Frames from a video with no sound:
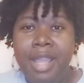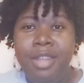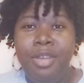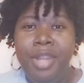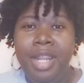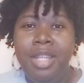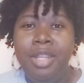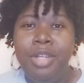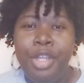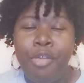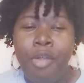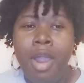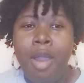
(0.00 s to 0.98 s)
you know, they literally
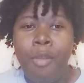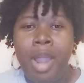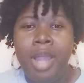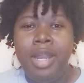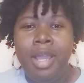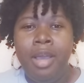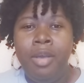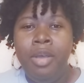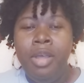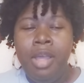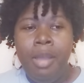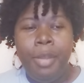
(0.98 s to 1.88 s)
crying right now